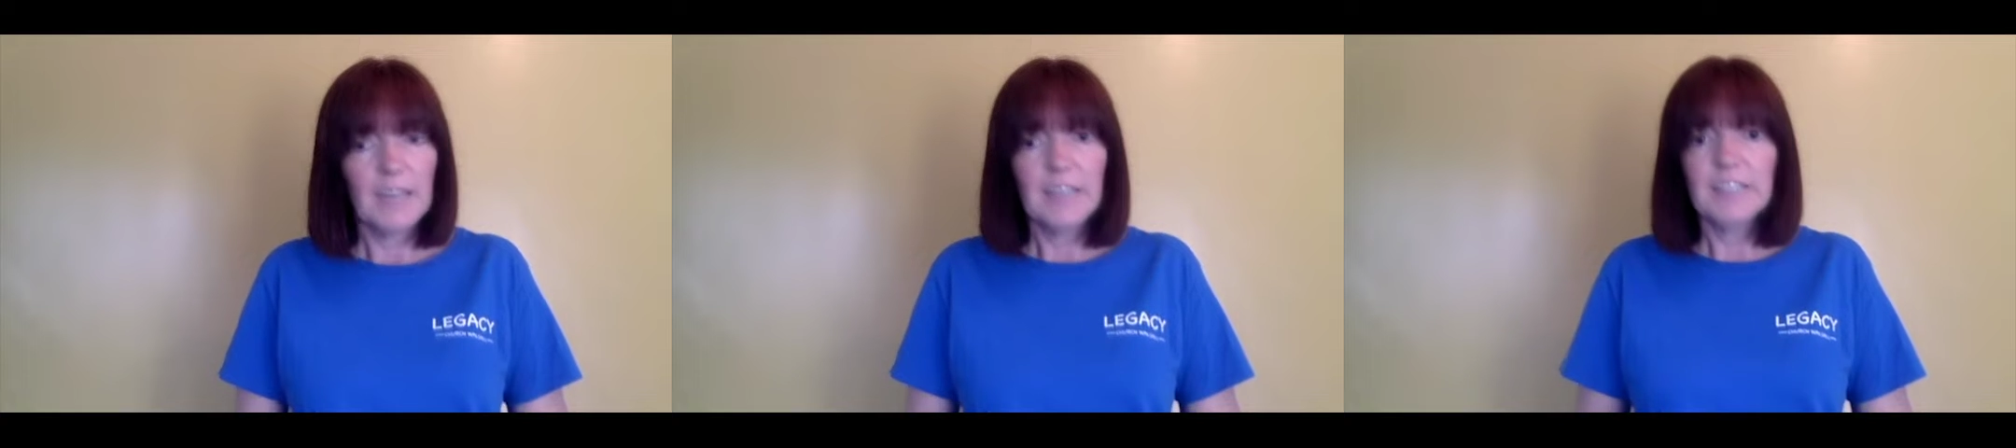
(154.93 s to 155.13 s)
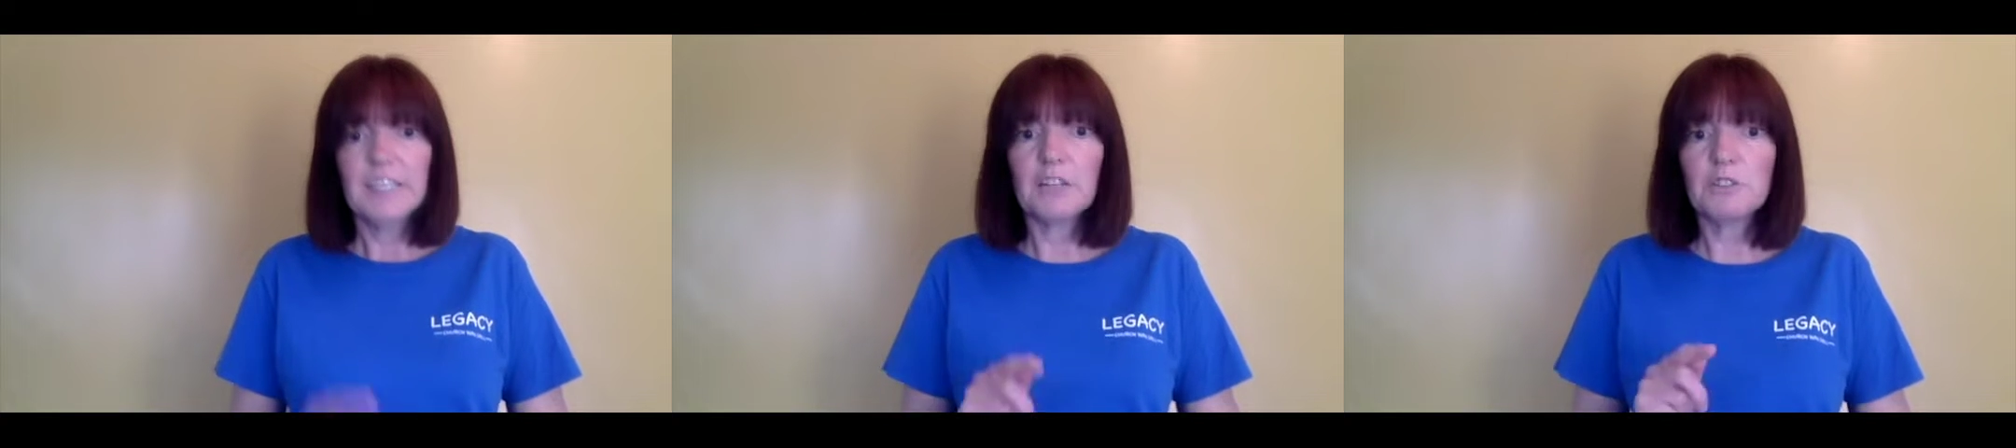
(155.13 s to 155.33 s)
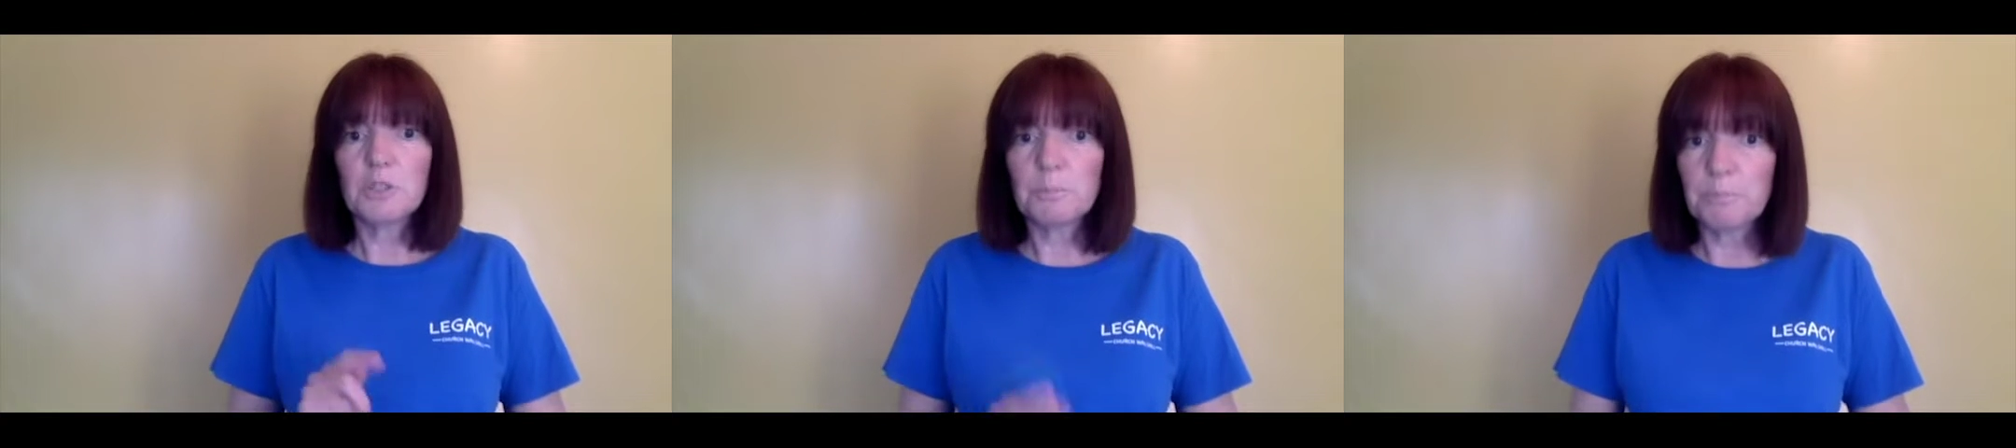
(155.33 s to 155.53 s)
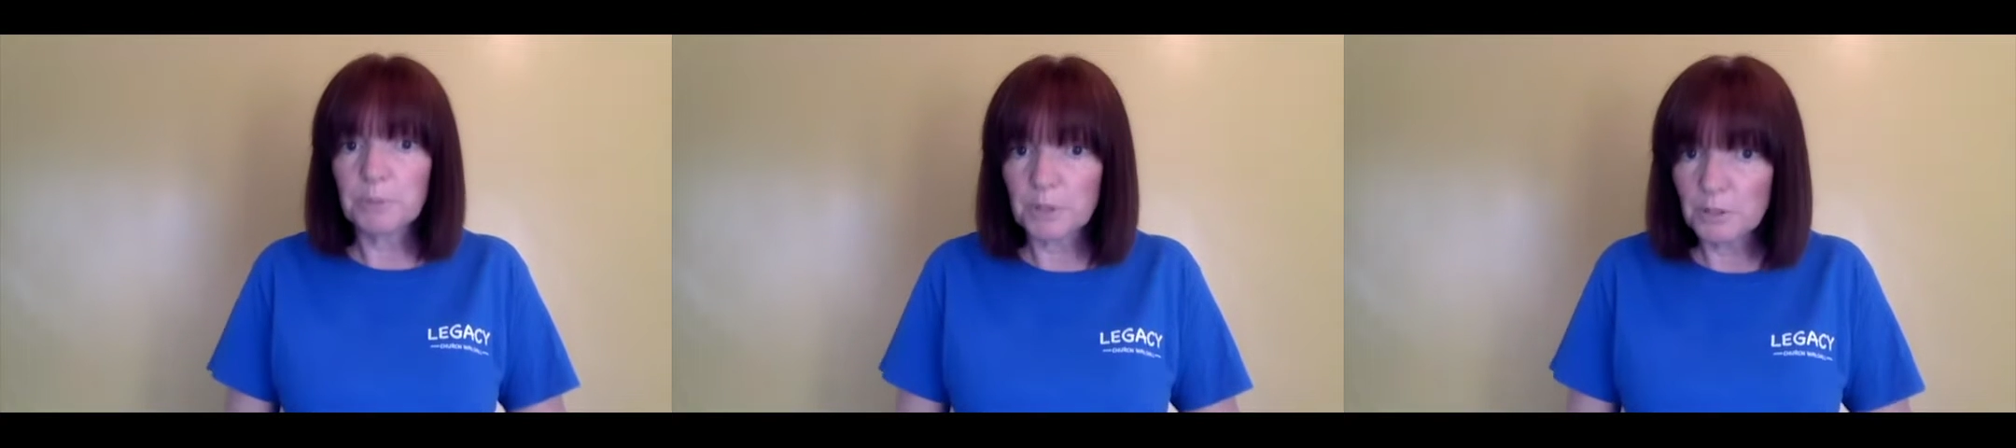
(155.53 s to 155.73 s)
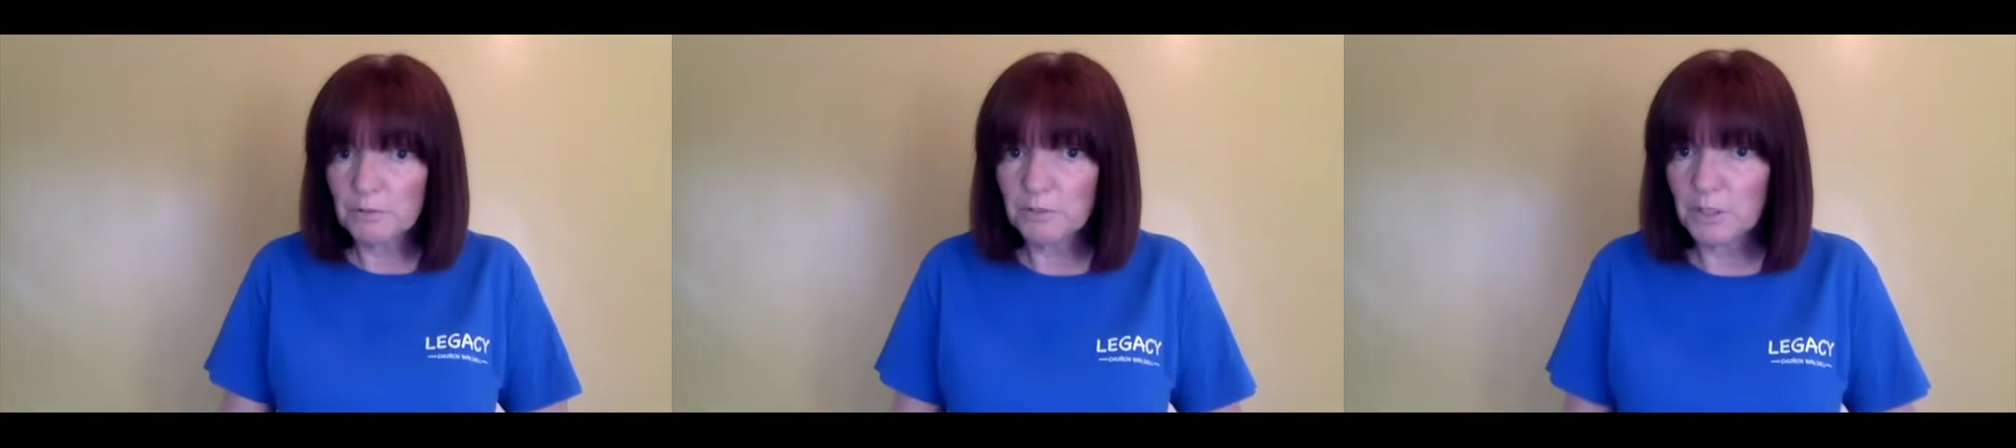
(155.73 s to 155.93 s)
Now, to
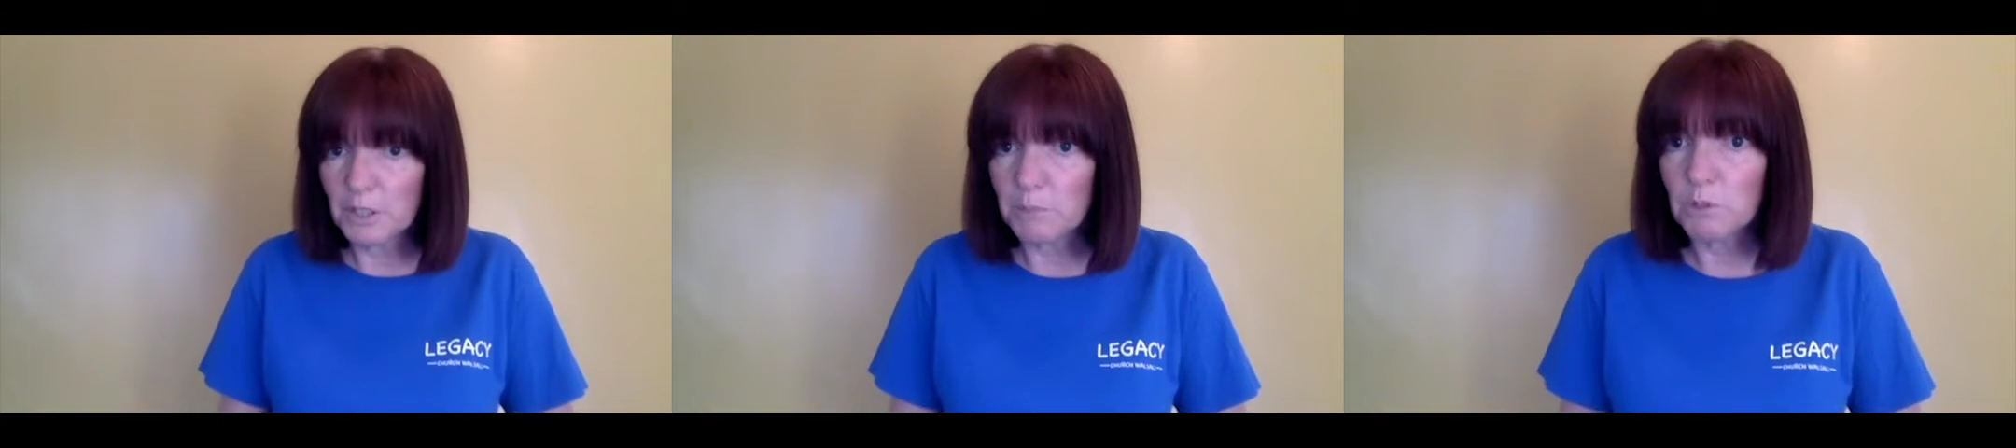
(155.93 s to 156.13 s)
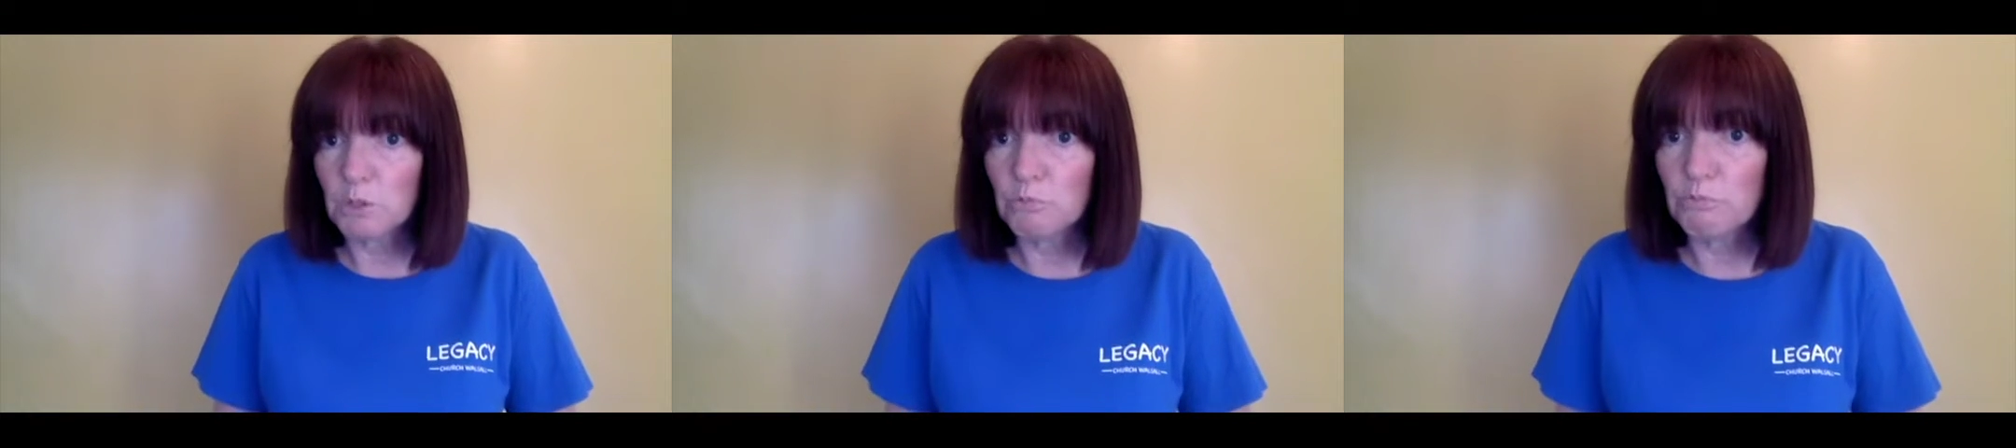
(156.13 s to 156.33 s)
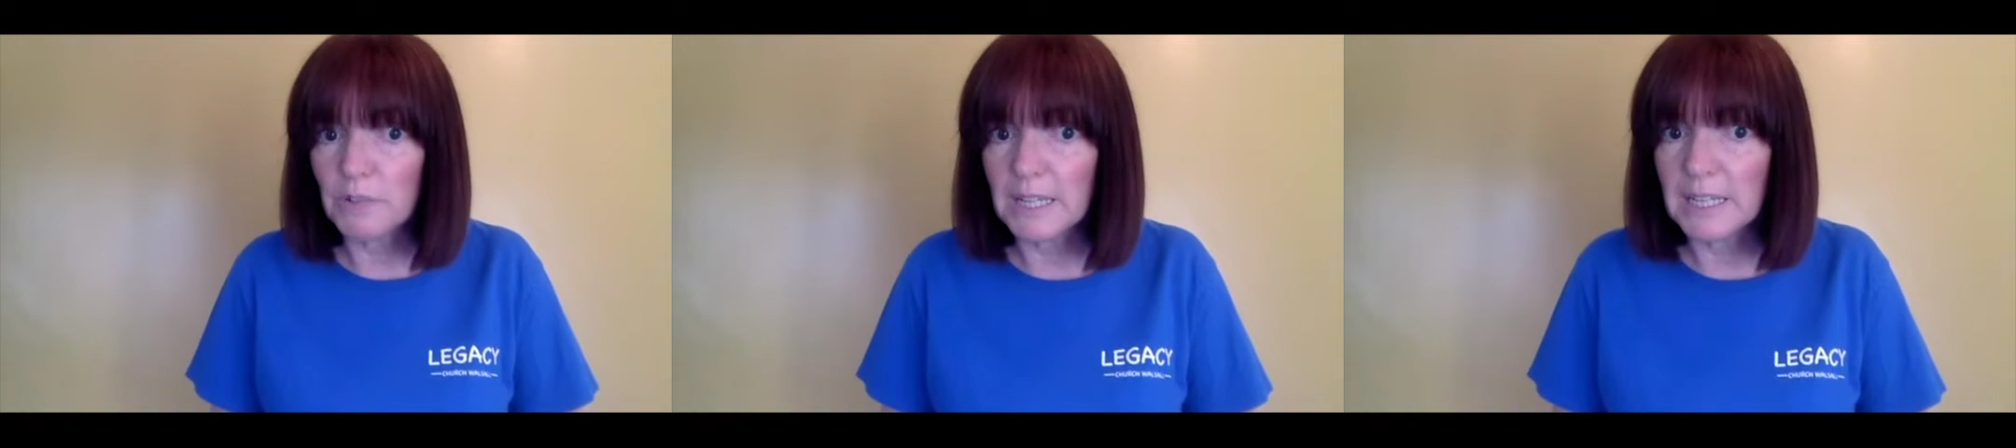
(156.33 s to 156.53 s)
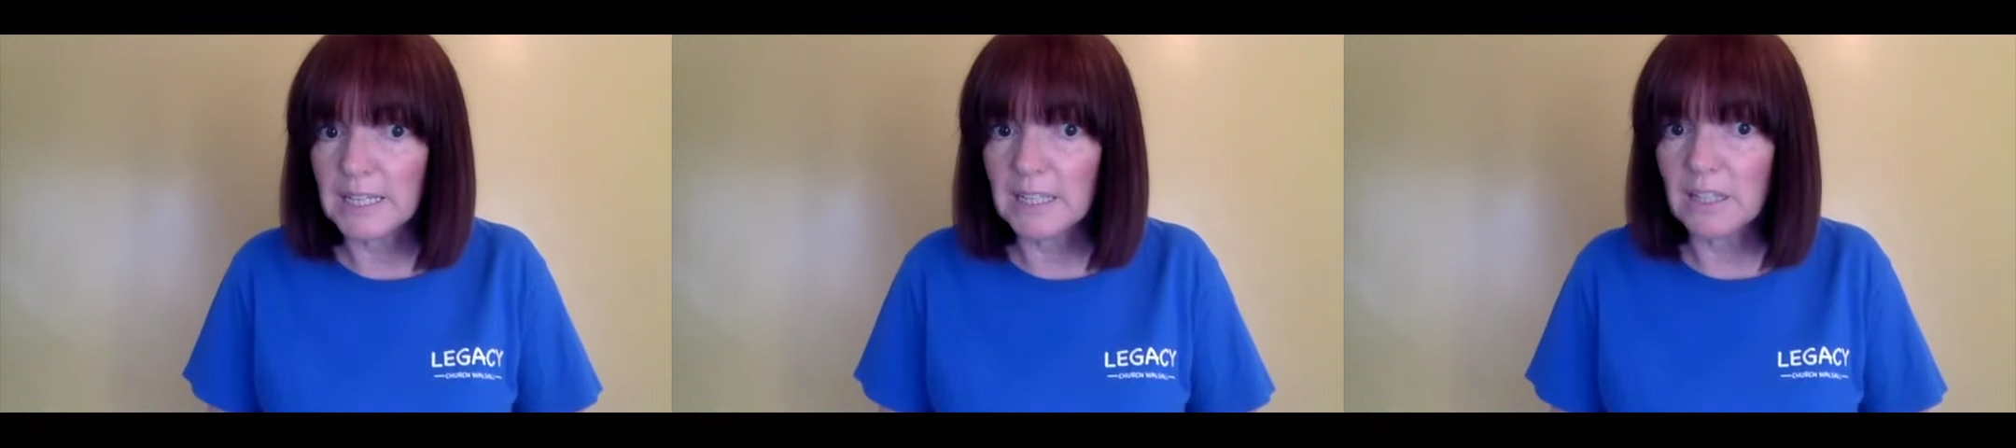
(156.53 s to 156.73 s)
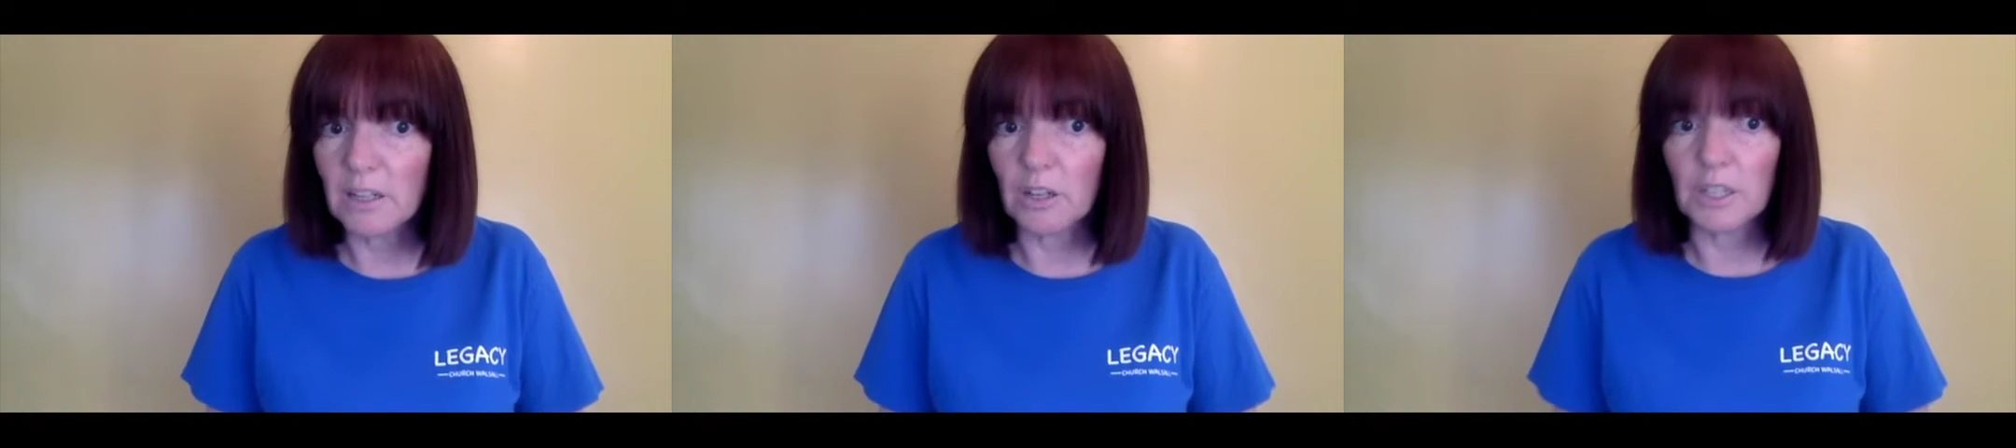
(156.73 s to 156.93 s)
prove that he was really
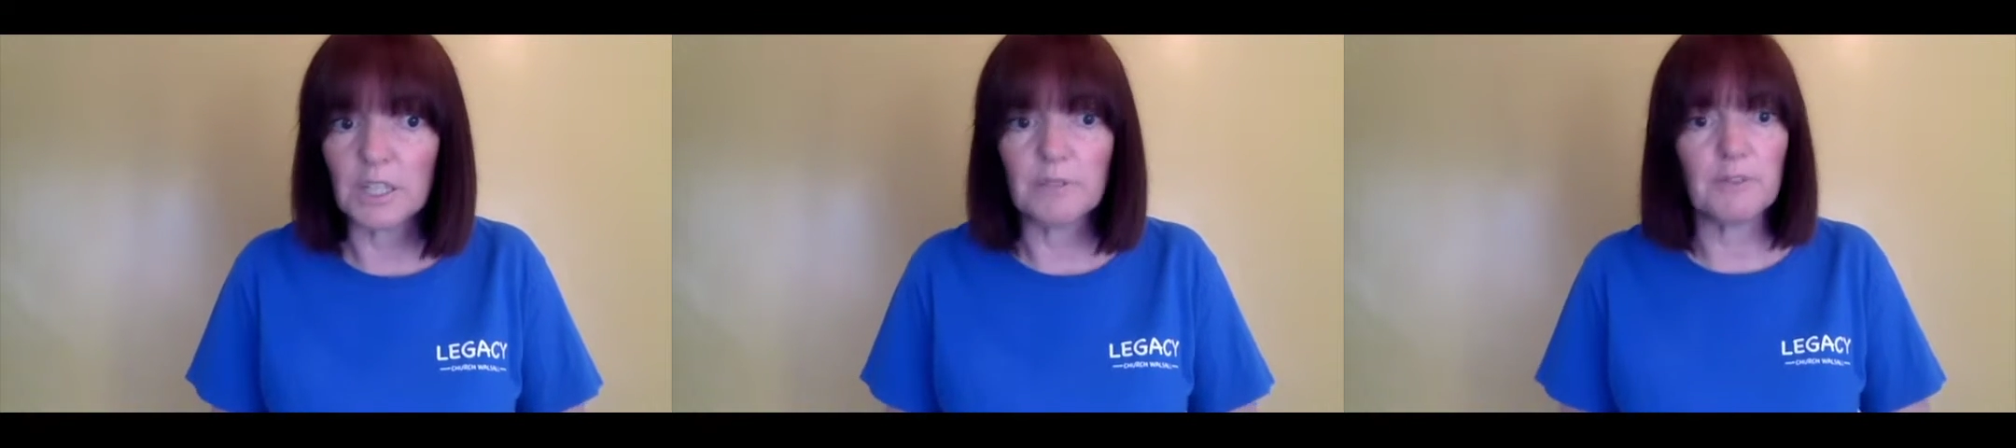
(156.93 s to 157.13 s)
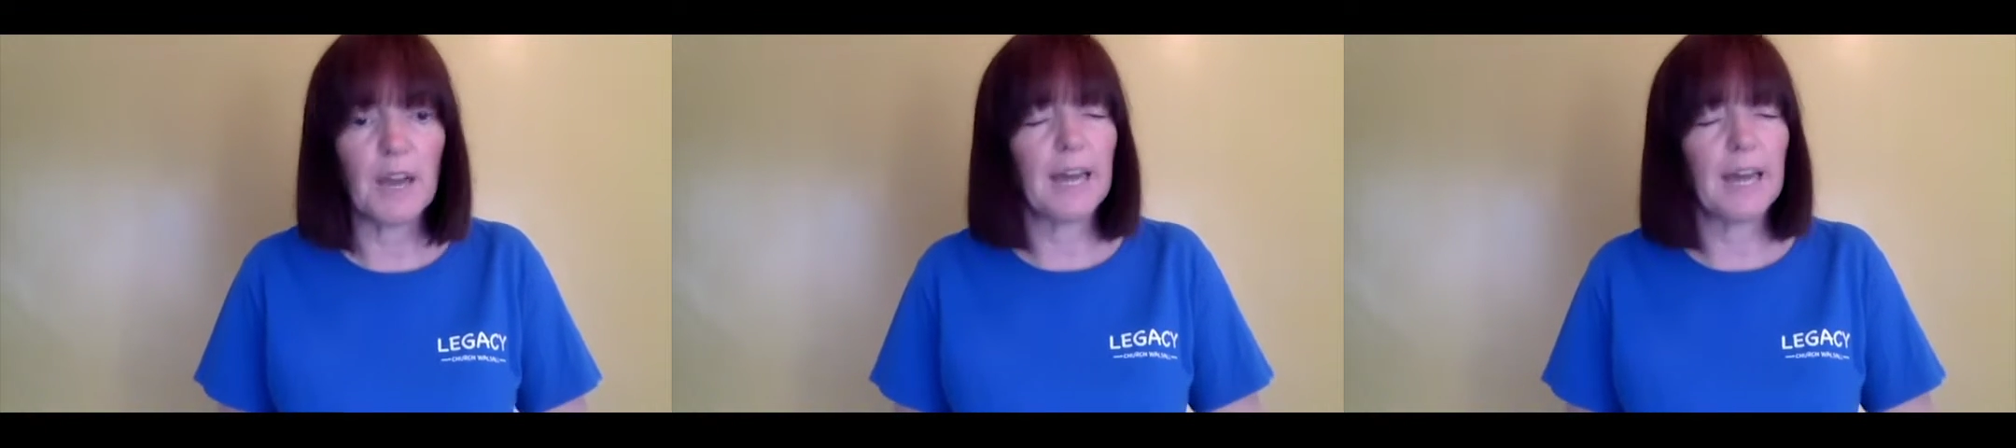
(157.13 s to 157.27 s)
alive